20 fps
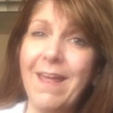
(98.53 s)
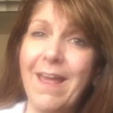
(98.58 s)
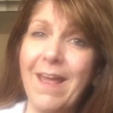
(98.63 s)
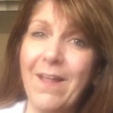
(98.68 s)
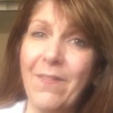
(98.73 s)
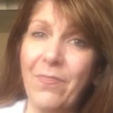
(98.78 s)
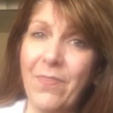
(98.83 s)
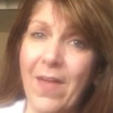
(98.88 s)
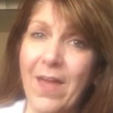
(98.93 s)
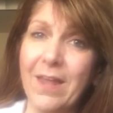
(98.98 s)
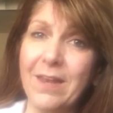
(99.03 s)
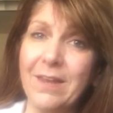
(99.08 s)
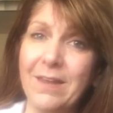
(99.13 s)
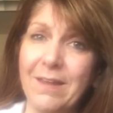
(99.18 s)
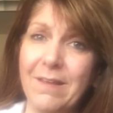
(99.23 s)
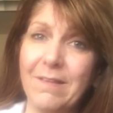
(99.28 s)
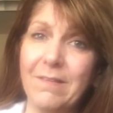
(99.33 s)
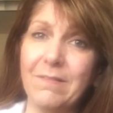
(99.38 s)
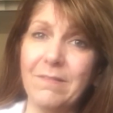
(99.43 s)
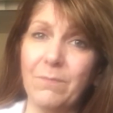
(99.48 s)
and that
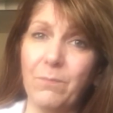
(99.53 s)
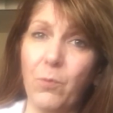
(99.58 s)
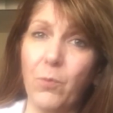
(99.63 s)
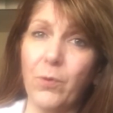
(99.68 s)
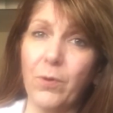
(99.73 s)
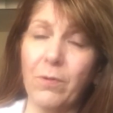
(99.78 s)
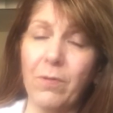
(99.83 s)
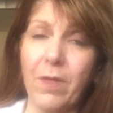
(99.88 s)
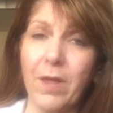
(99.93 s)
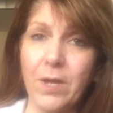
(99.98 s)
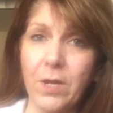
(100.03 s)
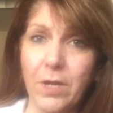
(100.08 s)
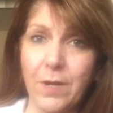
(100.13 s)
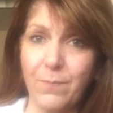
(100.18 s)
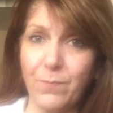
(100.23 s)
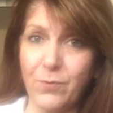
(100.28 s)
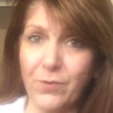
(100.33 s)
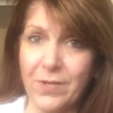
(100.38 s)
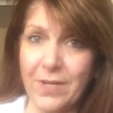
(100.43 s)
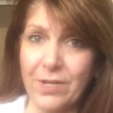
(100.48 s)
is borderline
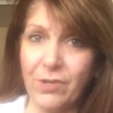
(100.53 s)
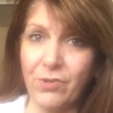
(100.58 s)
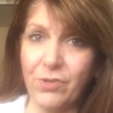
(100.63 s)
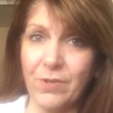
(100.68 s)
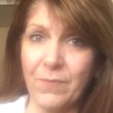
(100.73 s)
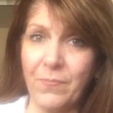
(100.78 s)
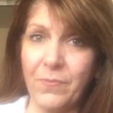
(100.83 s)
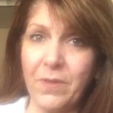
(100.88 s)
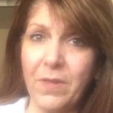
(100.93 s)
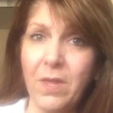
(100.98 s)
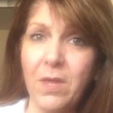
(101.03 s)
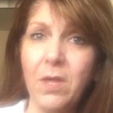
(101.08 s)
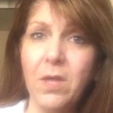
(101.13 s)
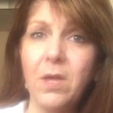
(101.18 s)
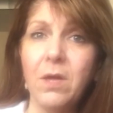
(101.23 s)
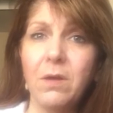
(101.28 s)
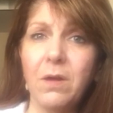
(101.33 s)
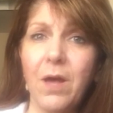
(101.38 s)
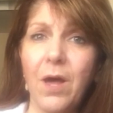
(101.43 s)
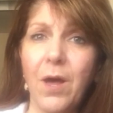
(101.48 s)
hypertension.
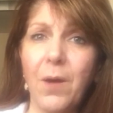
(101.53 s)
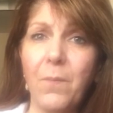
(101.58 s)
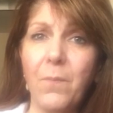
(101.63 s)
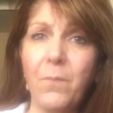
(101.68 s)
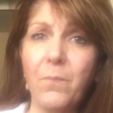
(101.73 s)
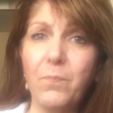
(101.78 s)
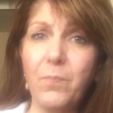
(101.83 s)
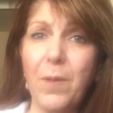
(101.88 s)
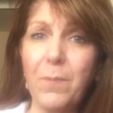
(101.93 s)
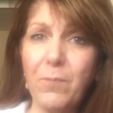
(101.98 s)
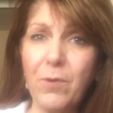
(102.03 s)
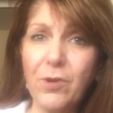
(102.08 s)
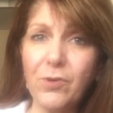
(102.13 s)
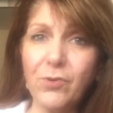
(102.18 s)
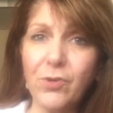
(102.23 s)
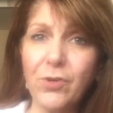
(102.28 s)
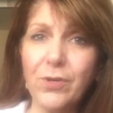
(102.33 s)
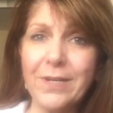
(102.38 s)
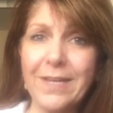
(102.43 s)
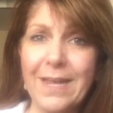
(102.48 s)
Blood
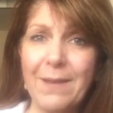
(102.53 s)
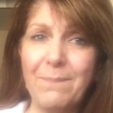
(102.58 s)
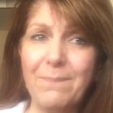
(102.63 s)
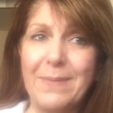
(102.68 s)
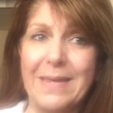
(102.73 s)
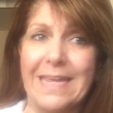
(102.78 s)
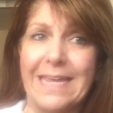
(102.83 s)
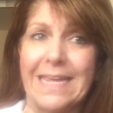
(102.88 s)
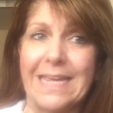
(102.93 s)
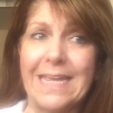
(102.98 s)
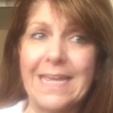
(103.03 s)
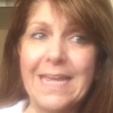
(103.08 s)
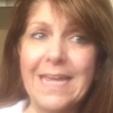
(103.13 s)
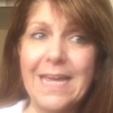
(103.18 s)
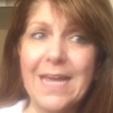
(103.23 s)
pressure can be